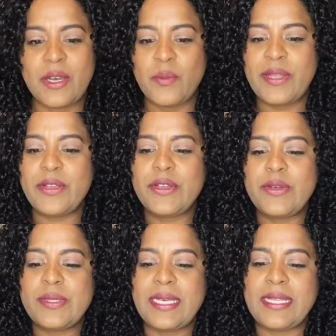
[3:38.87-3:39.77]
When you're
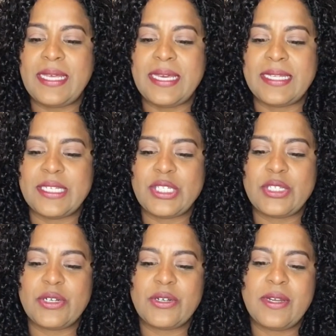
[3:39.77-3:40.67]
using the
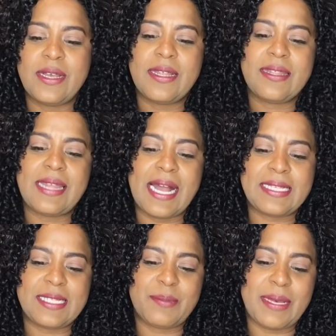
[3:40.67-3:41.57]
conditioner,
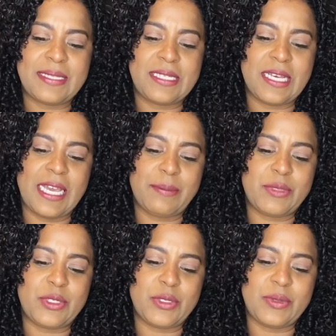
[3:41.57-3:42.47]
that's the best time
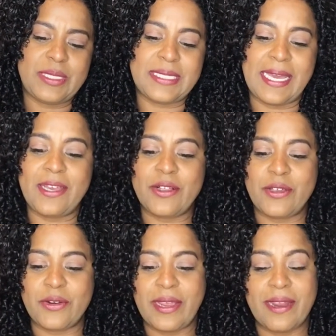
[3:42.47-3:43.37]
to detangle
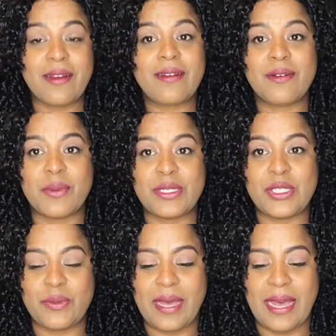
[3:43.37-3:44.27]
your hair once
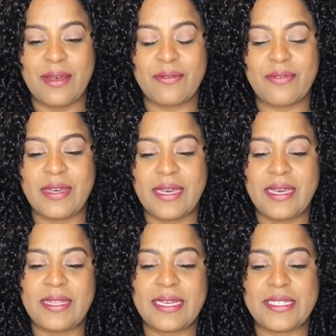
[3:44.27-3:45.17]
you have
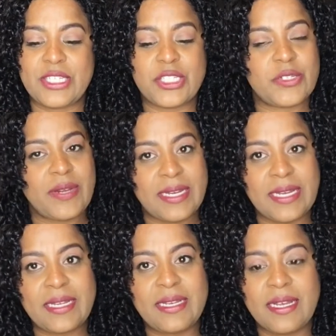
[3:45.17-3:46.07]
the conditioner in
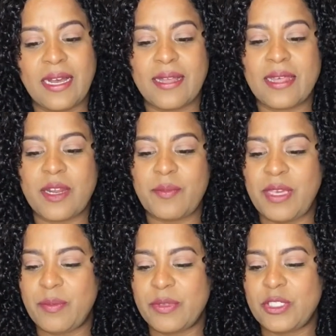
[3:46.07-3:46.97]
it. A lot of
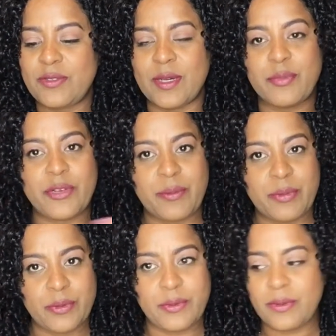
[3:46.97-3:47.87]
people do a
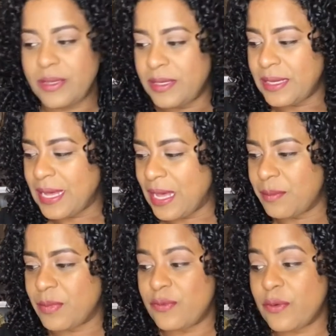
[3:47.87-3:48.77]
pre-poo
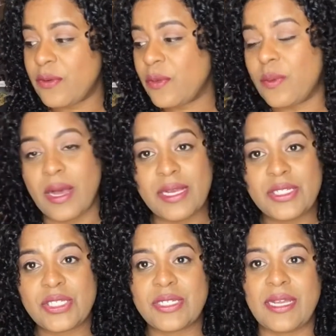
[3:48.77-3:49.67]
before the
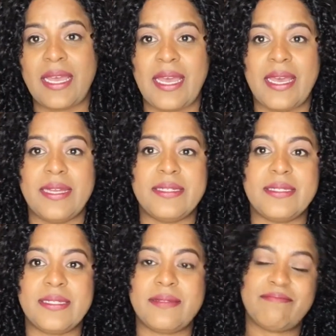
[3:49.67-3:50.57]
wash,
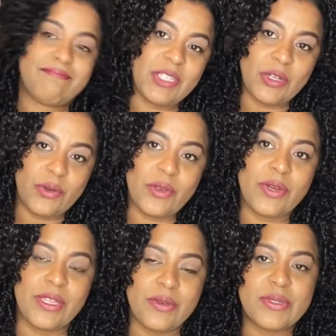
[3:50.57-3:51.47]
and you know, you
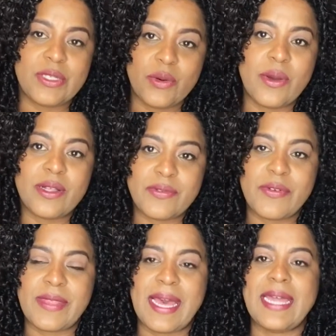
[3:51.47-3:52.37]
can use the oil
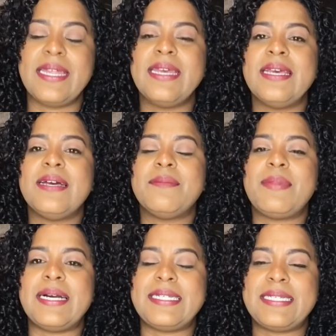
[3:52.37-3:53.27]
for that,
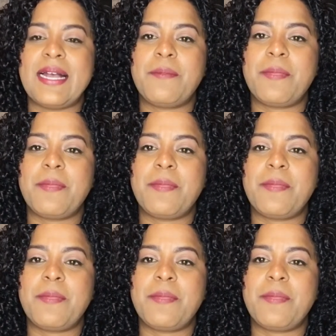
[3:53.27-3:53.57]
but